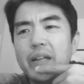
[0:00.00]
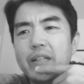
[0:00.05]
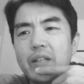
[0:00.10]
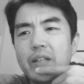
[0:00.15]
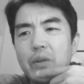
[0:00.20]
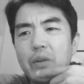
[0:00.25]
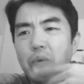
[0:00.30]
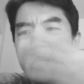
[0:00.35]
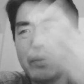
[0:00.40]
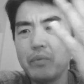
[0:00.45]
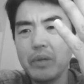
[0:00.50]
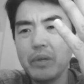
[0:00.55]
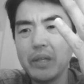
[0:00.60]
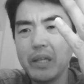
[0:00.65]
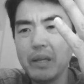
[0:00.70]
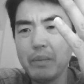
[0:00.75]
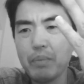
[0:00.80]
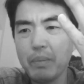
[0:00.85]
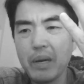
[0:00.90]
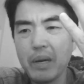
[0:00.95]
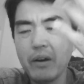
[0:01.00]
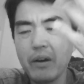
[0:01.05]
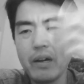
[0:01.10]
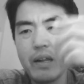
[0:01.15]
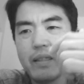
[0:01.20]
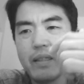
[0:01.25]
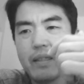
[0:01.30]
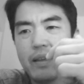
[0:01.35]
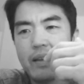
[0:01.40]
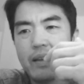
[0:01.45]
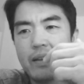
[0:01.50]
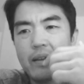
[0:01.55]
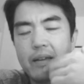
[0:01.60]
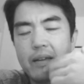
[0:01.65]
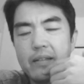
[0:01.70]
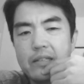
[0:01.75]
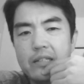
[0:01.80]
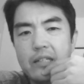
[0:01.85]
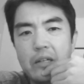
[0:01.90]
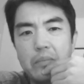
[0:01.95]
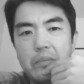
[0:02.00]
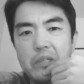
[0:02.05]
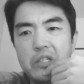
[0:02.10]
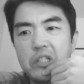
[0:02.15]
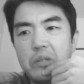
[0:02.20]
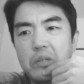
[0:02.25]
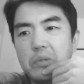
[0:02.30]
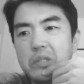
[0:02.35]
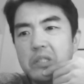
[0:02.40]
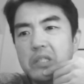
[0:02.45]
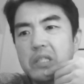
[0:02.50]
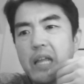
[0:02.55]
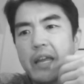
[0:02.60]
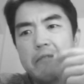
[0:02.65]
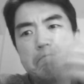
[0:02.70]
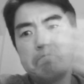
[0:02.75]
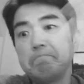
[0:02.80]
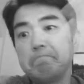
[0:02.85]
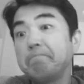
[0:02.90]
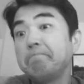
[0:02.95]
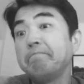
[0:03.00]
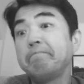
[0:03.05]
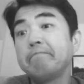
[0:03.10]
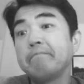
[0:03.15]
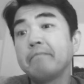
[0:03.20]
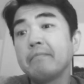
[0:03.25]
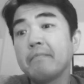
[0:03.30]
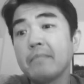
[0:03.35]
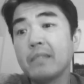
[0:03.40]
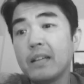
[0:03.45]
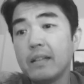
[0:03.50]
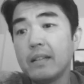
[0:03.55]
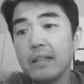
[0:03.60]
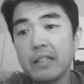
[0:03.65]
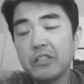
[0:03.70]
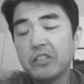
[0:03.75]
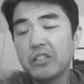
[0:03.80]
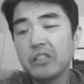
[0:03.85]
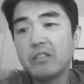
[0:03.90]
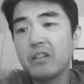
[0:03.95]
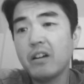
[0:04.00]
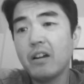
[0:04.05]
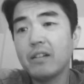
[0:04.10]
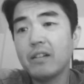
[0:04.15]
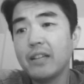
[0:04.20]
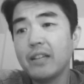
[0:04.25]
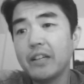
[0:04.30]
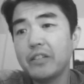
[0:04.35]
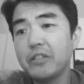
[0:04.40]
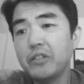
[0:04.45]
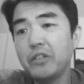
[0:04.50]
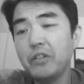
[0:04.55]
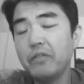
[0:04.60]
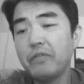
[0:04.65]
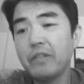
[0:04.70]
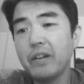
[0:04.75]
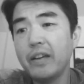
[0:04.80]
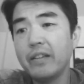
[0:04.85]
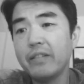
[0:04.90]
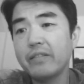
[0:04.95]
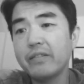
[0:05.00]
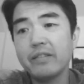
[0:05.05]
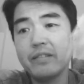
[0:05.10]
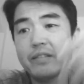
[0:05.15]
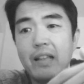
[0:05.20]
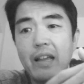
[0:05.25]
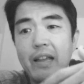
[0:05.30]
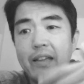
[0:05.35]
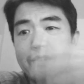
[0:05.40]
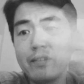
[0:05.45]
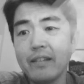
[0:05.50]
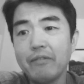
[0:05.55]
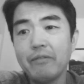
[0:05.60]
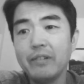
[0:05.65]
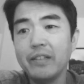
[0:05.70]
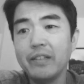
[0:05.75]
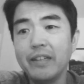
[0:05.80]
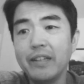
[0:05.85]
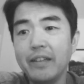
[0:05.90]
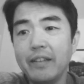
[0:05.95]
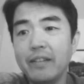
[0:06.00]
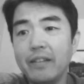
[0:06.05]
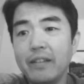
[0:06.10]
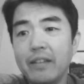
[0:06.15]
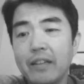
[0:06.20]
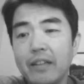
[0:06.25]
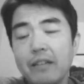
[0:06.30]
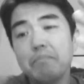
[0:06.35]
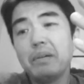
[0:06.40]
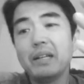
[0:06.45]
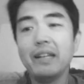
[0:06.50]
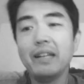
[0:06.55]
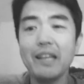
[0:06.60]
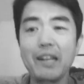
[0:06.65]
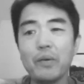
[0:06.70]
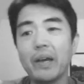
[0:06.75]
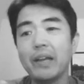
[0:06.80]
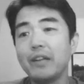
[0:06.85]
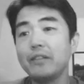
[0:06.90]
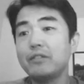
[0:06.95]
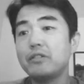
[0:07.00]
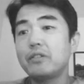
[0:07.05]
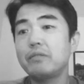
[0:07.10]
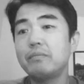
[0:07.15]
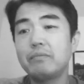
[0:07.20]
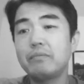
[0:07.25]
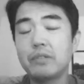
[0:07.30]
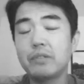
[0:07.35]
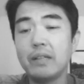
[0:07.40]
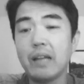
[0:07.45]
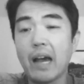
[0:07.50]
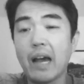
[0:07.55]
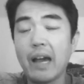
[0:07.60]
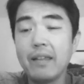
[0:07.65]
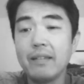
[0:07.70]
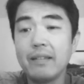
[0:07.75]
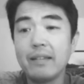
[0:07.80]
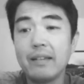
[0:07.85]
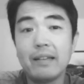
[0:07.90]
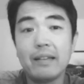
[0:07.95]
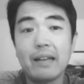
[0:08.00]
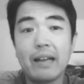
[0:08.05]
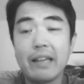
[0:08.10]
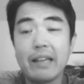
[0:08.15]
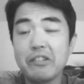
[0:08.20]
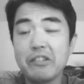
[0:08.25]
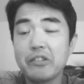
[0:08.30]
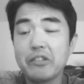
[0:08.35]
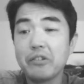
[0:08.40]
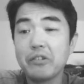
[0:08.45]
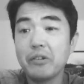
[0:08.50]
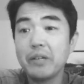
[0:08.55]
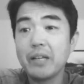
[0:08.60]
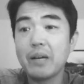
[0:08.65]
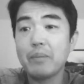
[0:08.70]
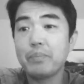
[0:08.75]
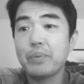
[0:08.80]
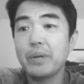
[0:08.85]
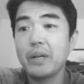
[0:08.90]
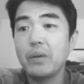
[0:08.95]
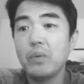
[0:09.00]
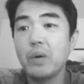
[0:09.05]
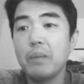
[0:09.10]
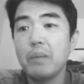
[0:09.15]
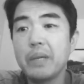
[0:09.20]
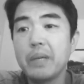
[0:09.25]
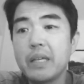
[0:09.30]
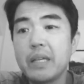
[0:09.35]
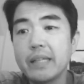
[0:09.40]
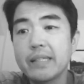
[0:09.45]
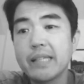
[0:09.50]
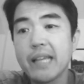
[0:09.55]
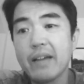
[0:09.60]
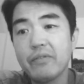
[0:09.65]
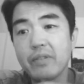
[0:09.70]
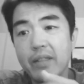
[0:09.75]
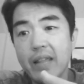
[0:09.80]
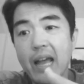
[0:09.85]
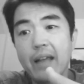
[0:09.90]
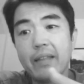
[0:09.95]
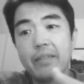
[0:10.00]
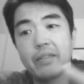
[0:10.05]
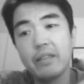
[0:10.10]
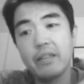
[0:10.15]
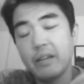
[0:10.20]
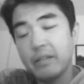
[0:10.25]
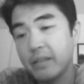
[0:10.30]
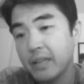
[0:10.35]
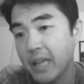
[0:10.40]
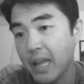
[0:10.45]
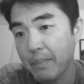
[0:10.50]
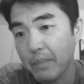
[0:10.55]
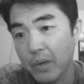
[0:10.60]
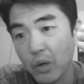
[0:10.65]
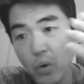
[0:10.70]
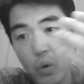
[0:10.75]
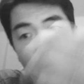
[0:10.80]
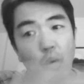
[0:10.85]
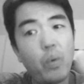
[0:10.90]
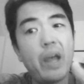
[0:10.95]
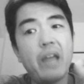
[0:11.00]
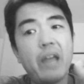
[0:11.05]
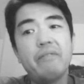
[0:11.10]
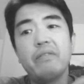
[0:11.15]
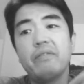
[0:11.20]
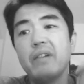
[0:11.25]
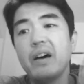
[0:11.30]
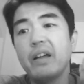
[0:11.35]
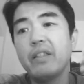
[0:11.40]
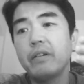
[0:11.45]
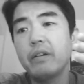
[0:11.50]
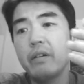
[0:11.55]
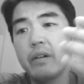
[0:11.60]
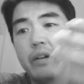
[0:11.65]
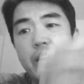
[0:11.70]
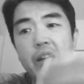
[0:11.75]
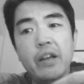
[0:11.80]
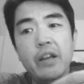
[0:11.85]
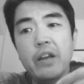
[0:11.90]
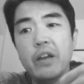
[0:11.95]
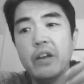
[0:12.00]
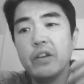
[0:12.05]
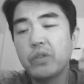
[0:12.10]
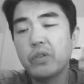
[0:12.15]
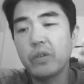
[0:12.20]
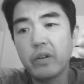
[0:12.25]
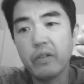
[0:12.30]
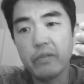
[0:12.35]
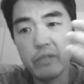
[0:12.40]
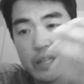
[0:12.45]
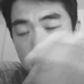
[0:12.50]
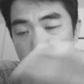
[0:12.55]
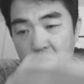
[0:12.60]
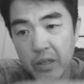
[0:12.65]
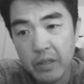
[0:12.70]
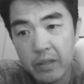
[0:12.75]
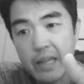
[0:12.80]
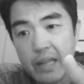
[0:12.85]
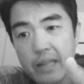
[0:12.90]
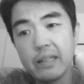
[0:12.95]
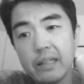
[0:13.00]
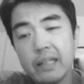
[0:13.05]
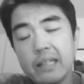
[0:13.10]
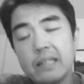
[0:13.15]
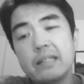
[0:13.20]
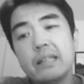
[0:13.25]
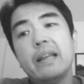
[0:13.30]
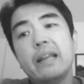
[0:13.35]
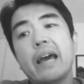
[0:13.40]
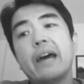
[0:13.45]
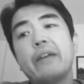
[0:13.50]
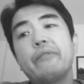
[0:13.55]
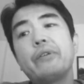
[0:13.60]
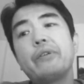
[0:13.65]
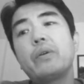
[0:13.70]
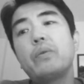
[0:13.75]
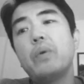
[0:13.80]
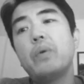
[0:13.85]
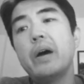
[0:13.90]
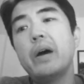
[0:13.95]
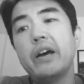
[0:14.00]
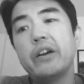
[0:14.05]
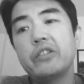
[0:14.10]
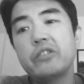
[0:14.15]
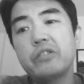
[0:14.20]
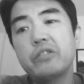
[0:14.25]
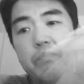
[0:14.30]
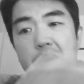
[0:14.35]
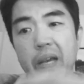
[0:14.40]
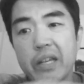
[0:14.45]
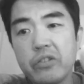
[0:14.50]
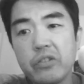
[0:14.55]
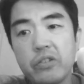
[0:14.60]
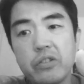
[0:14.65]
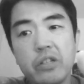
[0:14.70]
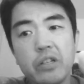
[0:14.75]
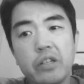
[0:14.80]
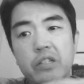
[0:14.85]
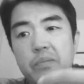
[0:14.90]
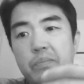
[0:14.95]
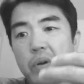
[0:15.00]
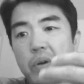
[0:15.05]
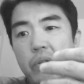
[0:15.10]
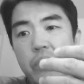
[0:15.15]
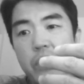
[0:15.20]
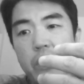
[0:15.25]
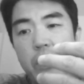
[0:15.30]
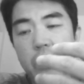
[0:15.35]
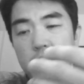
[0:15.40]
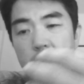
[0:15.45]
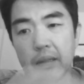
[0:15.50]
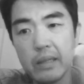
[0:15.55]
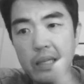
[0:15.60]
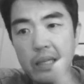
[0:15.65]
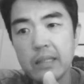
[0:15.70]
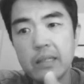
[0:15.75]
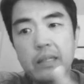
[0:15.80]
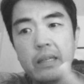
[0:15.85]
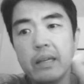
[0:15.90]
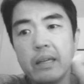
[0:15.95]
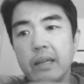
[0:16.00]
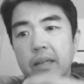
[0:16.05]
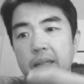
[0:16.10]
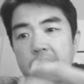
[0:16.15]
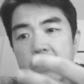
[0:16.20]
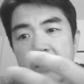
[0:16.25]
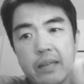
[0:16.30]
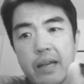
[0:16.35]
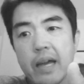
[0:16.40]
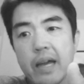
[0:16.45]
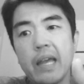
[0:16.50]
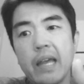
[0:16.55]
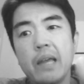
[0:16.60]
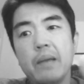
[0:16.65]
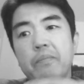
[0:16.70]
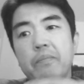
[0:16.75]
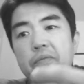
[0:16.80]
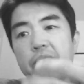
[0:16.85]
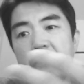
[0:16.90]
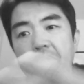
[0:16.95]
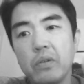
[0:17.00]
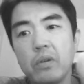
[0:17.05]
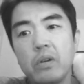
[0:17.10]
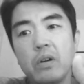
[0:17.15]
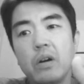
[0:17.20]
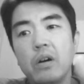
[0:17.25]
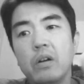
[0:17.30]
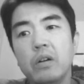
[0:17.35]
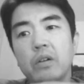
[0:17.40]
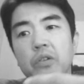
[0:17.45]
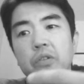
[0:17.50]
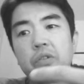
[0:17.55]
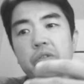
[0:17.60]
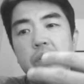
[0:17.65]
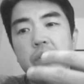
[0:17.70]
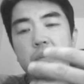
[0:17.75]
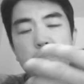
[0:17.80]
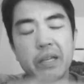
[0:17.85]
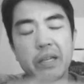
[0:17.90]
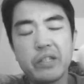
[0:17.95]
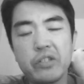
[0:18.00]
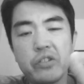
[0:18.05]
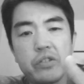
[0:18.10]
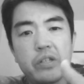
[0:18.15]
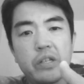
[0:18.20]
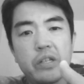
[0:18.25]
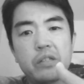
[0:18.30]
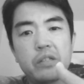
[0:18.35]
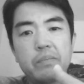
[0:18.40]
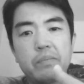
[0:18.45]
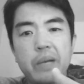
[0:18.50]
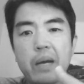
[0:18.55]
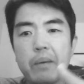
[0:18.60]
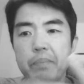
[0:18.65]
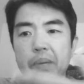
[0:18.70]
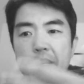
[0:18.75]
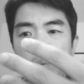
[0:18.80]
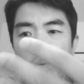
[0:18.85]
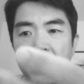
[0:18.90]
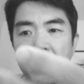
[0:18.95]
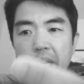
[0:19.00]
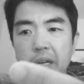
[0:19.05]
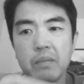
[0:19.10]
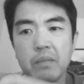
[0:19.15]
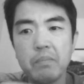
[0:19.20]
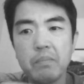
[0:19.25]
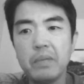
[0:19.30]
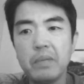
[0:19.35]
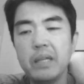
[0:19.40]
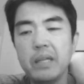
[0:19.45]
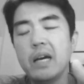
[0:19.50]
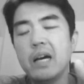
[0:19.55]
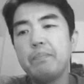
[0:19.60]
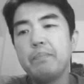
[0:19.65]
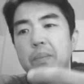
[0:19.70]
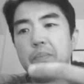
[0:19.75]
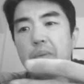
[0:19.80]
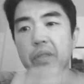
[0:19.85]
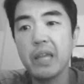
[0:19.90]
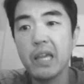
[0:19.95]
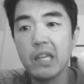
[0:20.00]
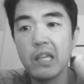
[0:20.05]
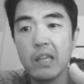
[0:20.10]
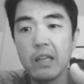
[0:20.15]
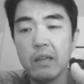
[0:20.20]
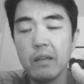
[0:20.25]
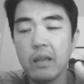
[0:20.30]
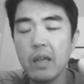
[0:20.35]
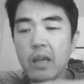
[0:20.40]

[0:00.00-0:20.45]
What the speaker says: We didn't really prepare anything. Mr. was like, let's just talk like two friends, and like not really. But anyway, I guess it turned out pretty well, because after that, then came a whole wave of other sort of LinkedIn ad requests, messages, both on LinkedIn, Skype, phone calls, messages about people wanting to meet up, people thanking